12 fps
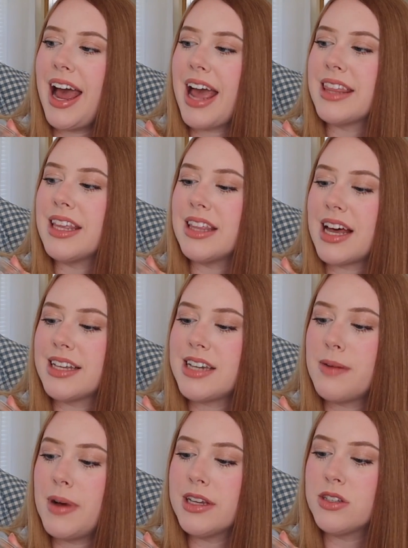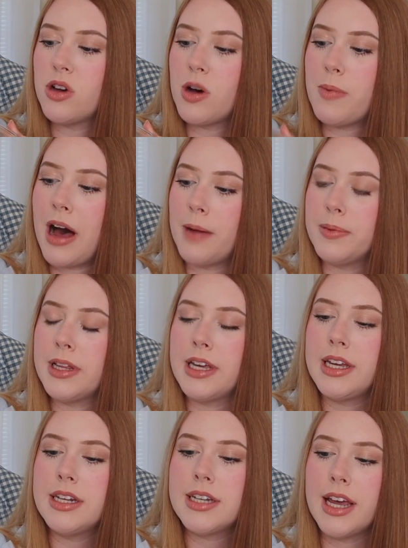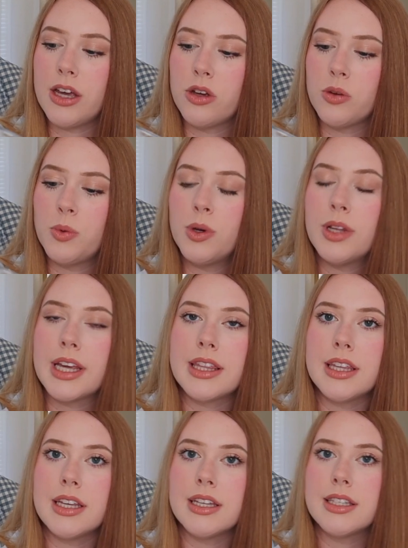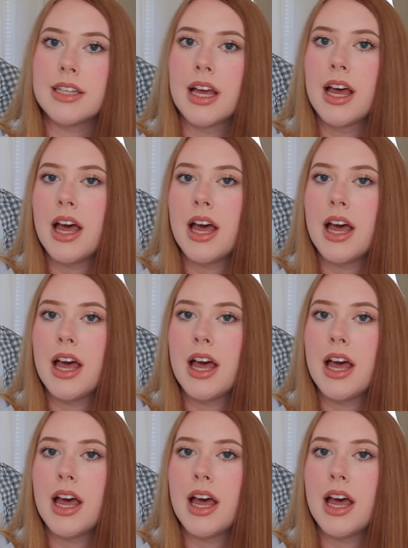And the last time I saw a pie plate at Goodwill like this,